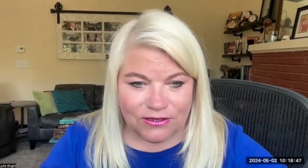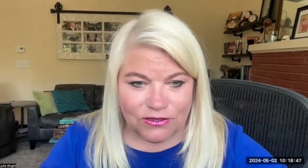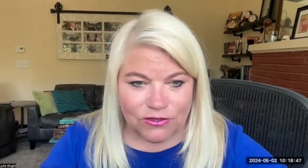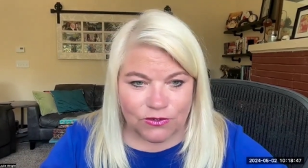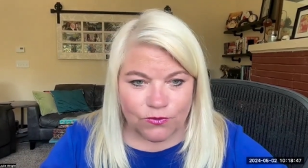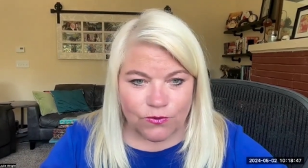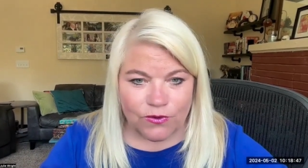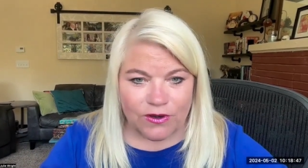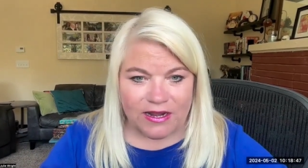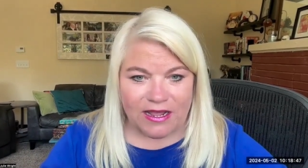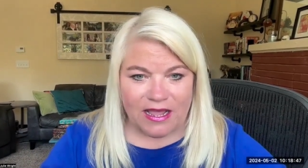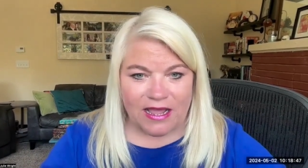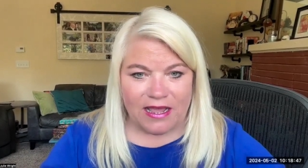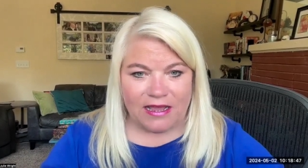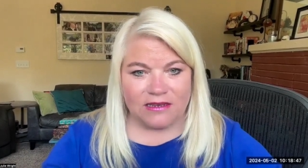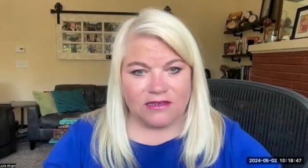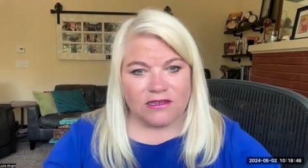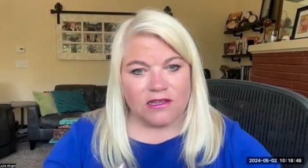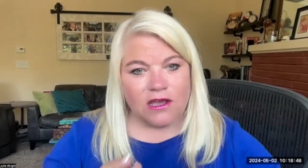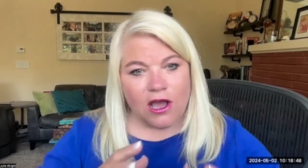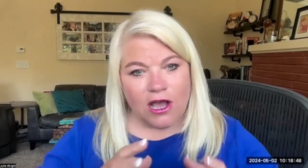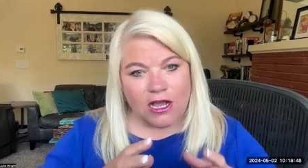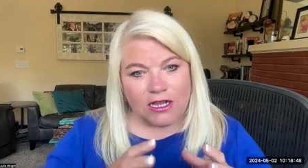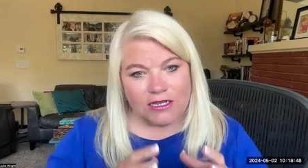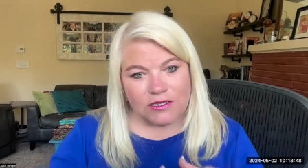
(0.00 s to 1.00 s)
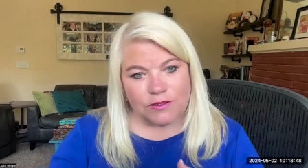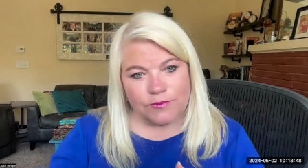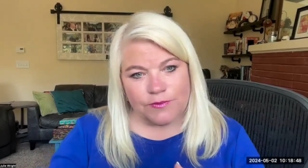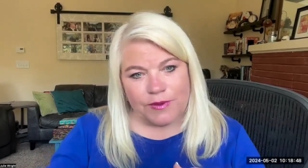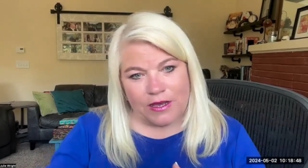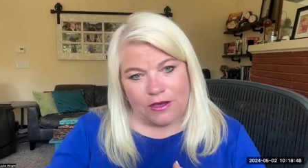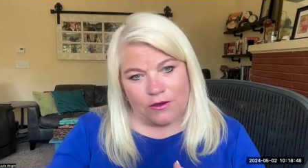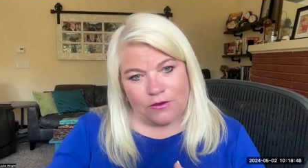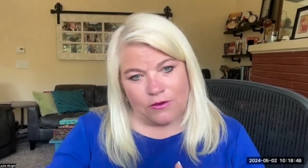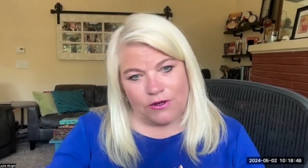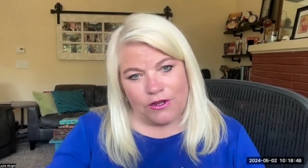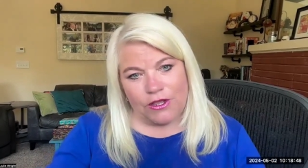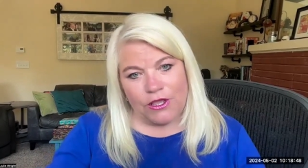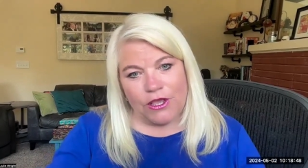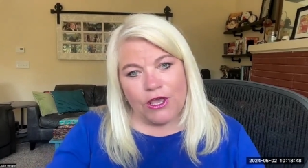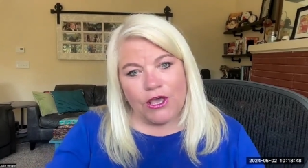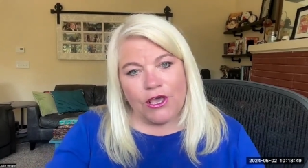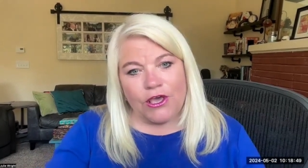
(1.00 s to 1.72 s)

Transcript: and 28 talks about